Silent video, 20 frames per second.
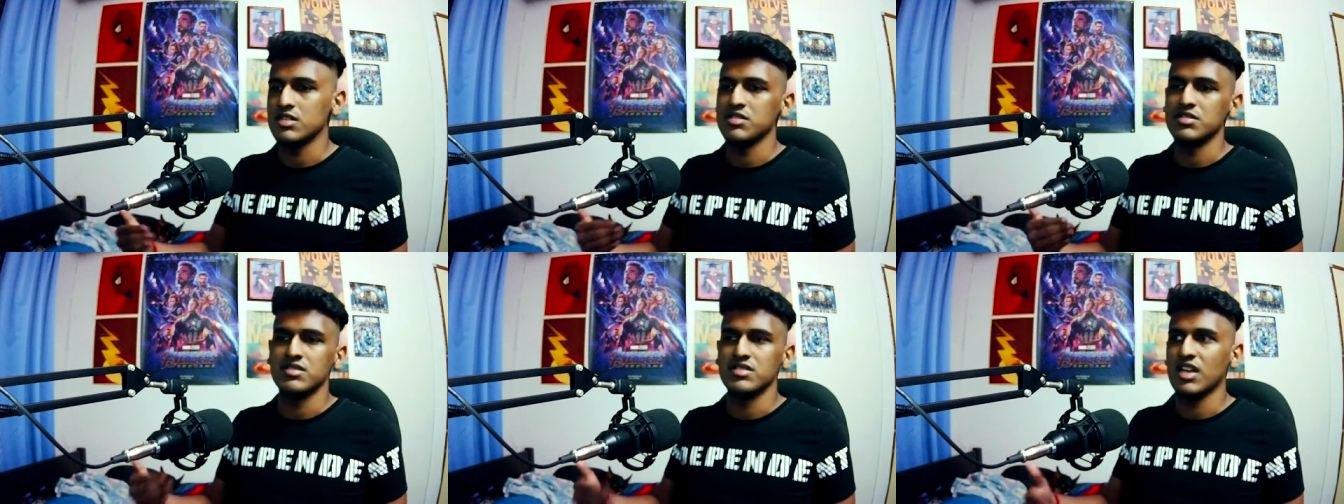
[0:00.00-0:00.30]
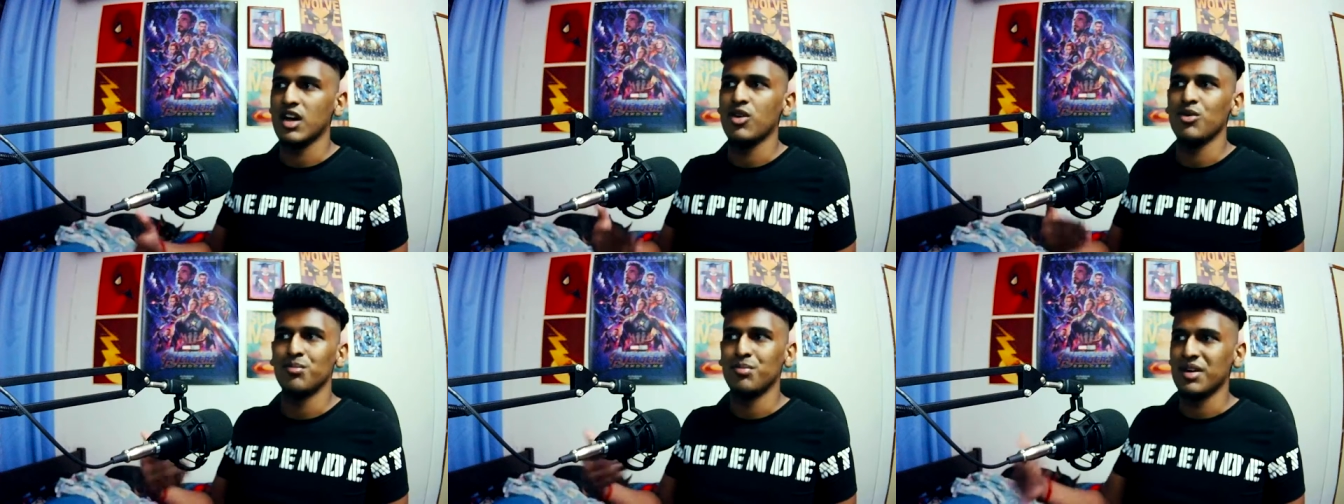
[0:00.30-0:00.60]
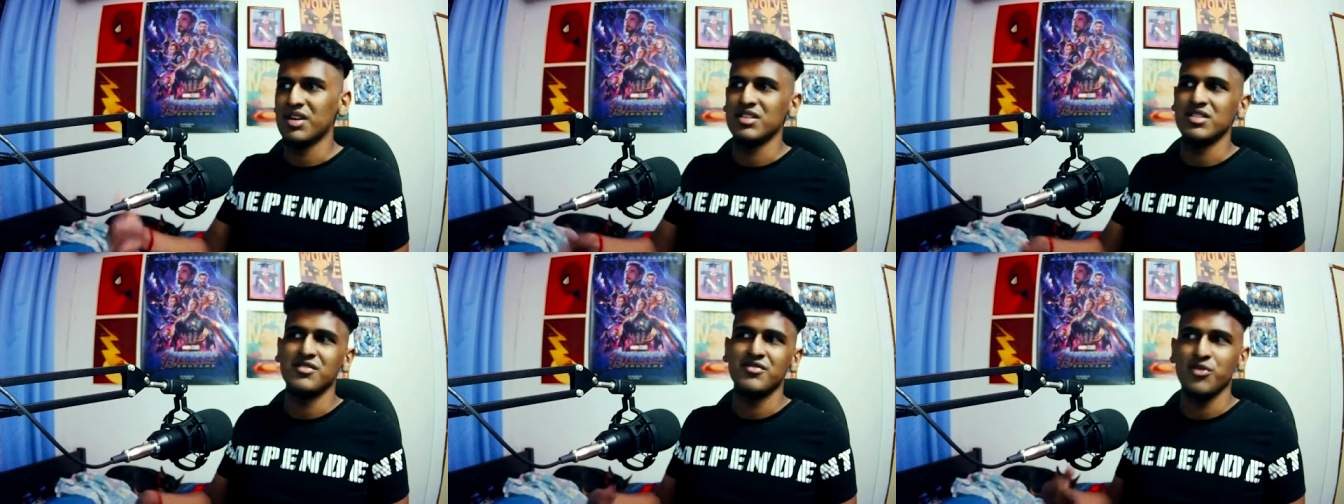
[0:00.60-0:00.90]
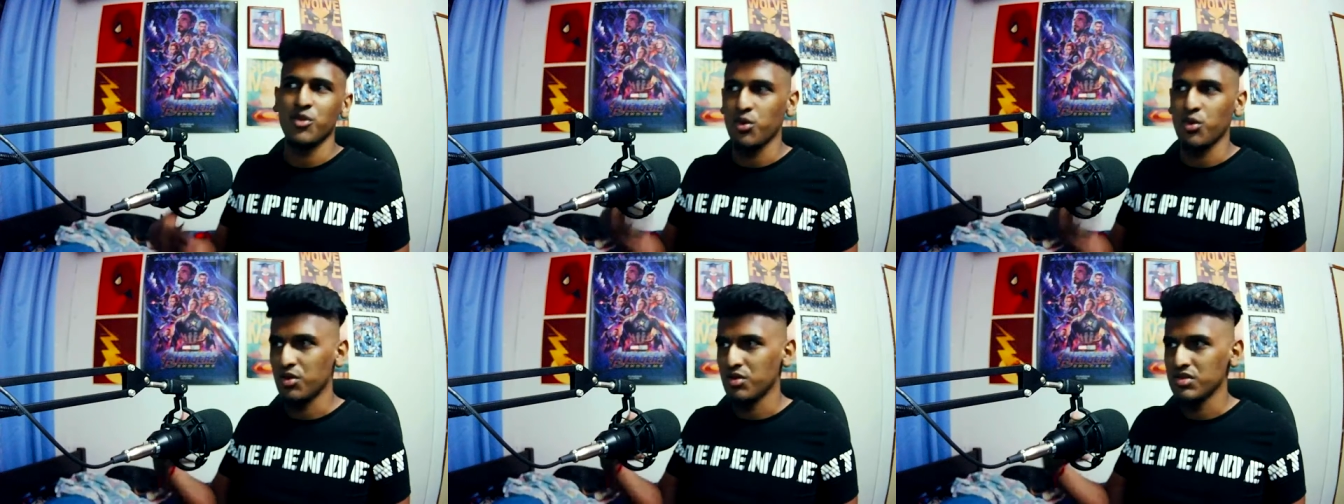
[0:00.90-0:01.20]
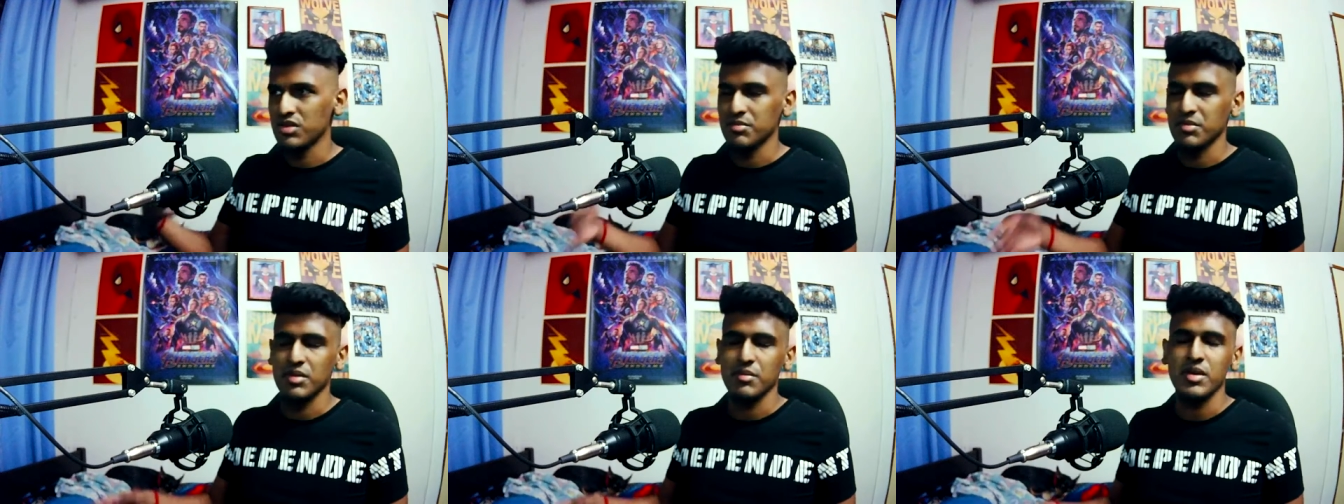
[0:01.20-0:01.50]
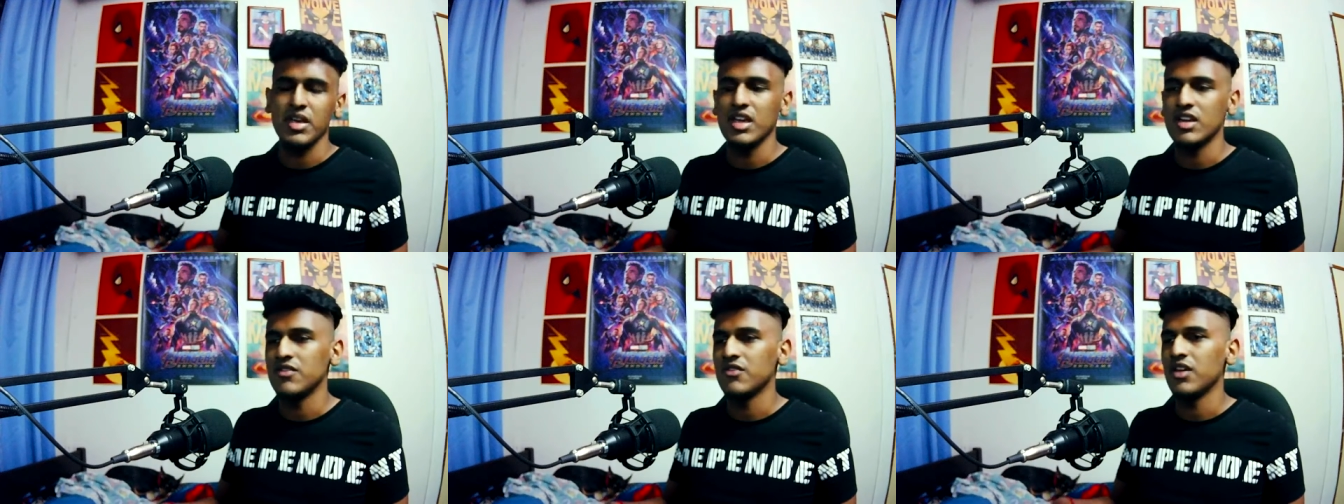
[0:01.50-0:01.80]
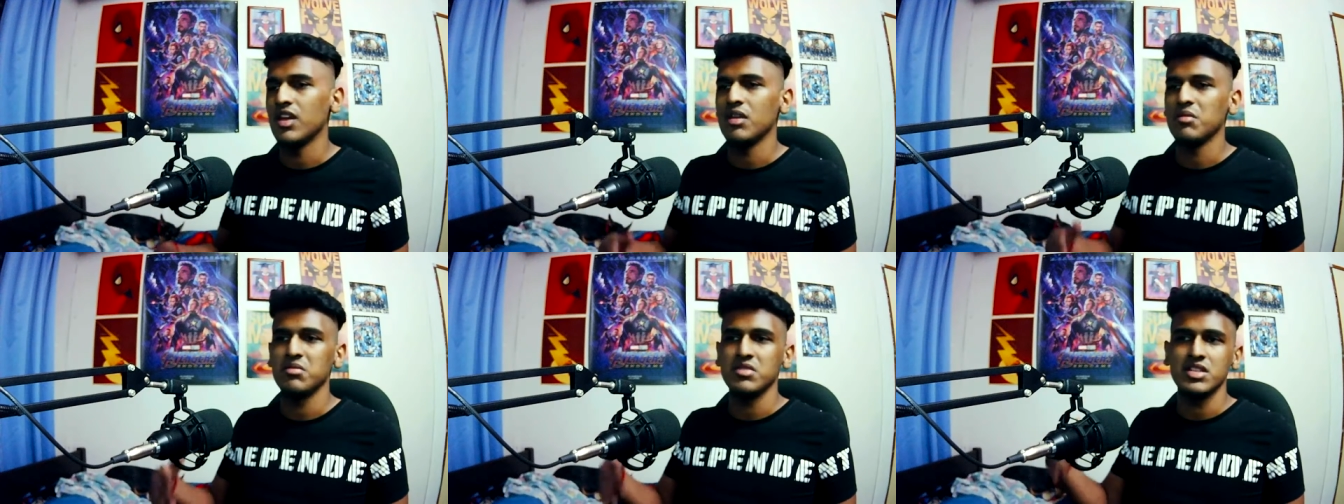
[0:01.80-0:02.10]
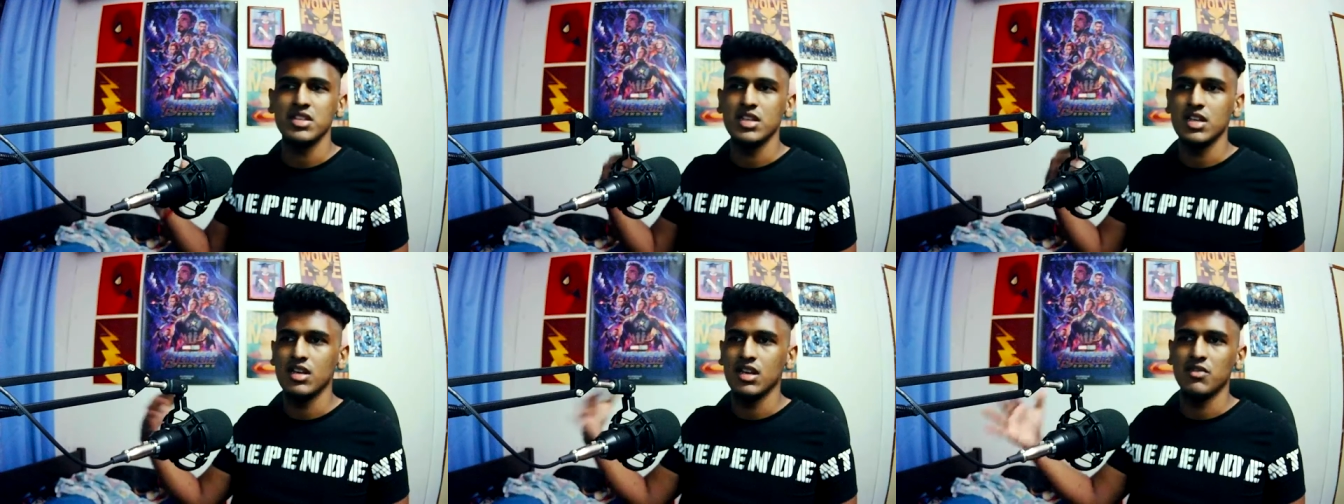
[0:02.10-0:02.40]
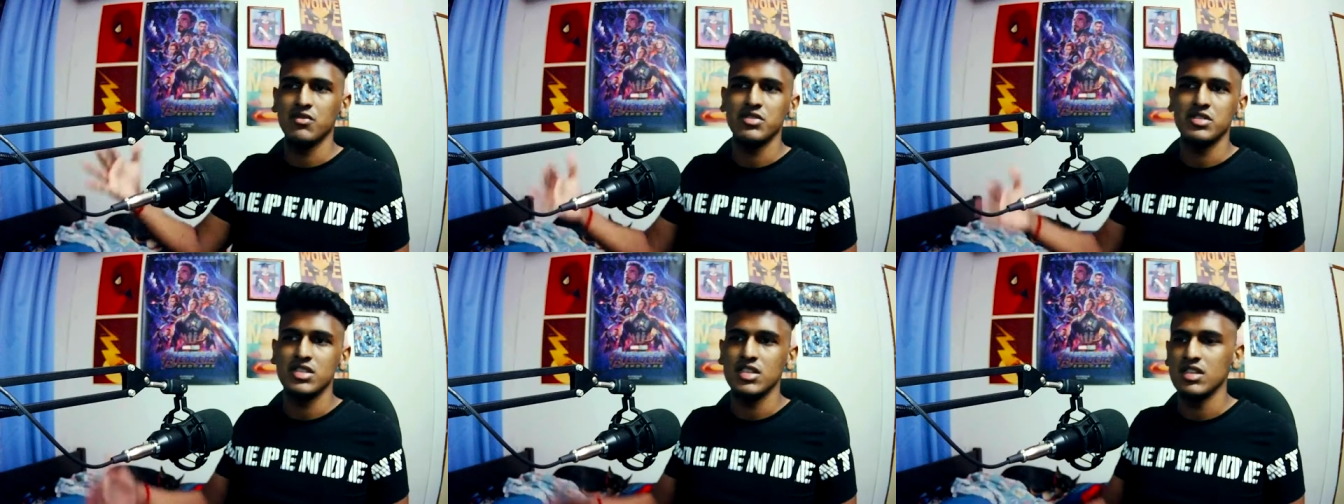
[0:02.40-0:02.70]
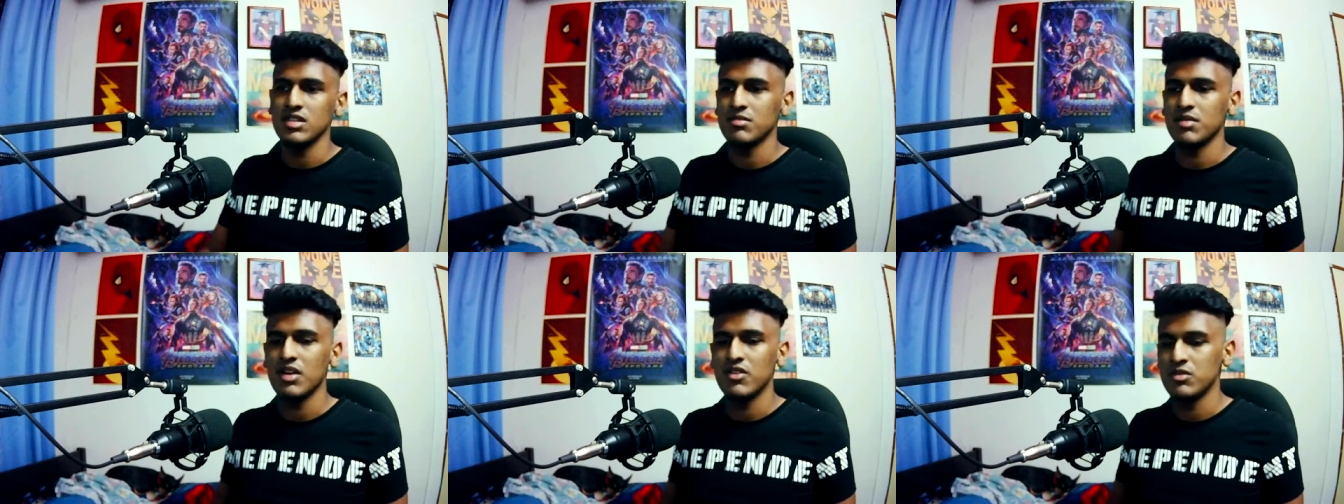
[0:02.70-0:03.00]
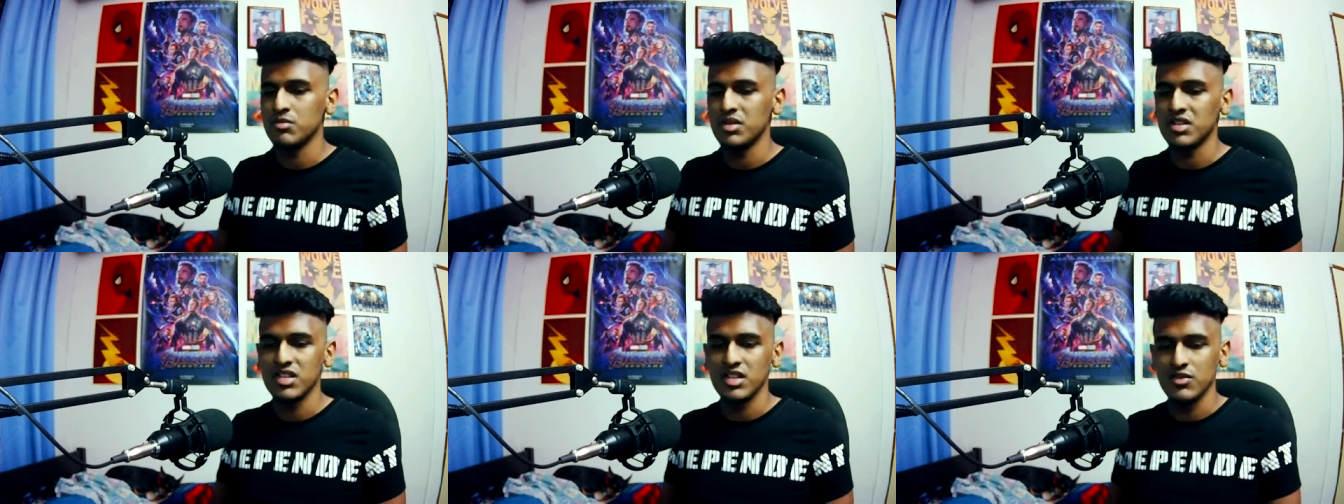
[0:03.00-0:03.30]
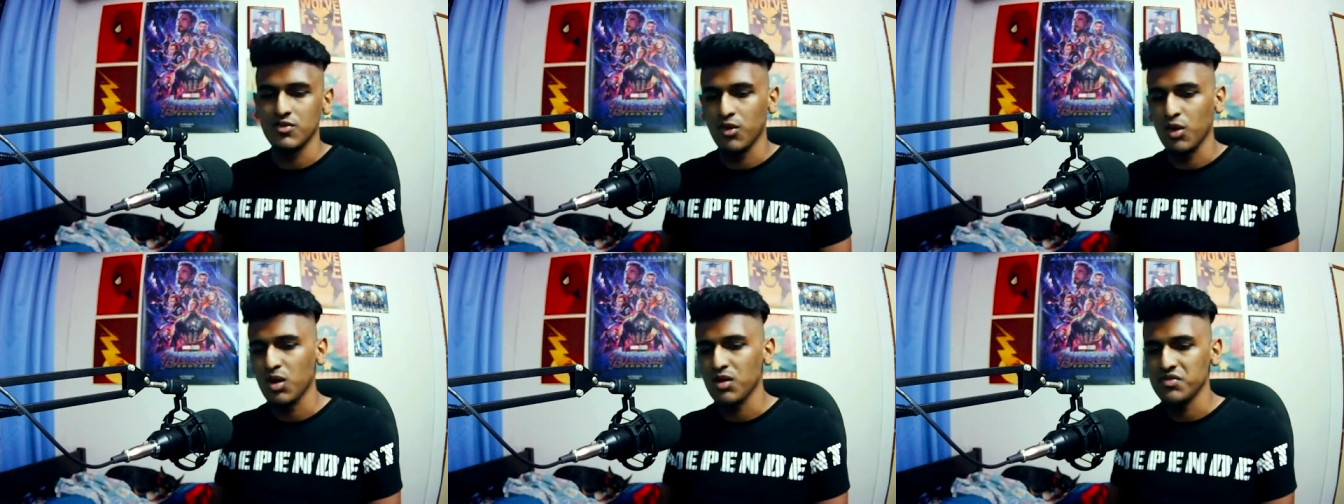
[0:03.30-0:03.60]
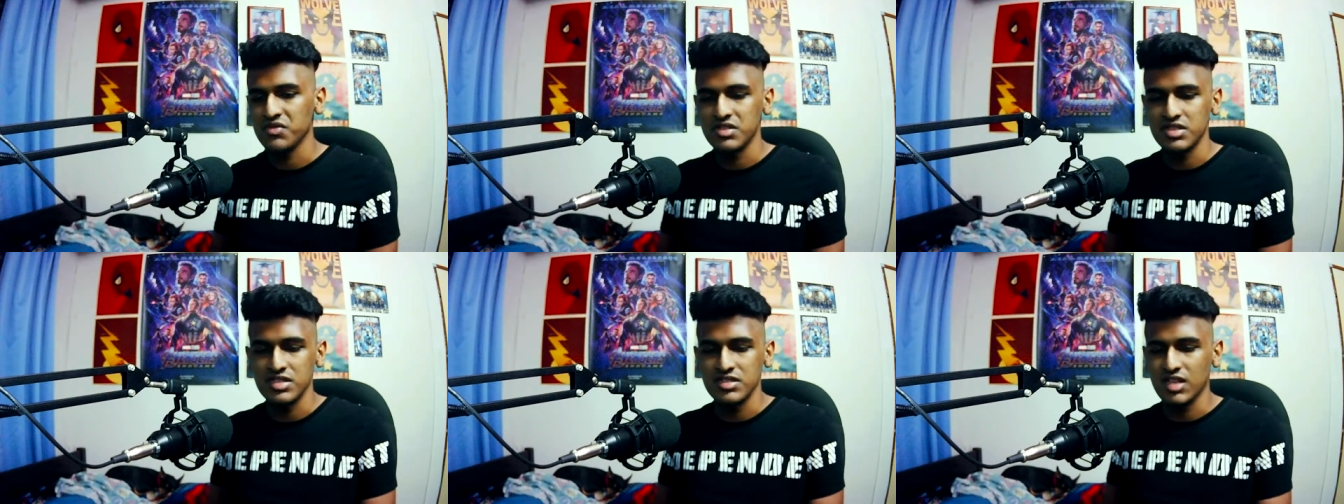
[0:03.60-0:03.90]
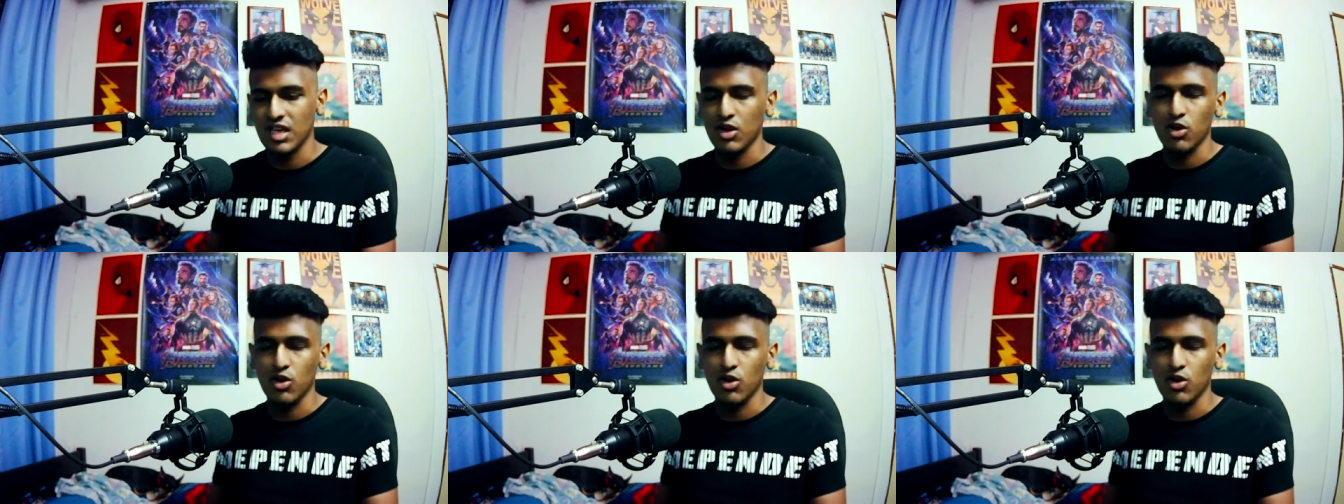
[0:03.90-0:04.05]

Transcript: turns out better for the McMahon family and everything, everybody involved in this.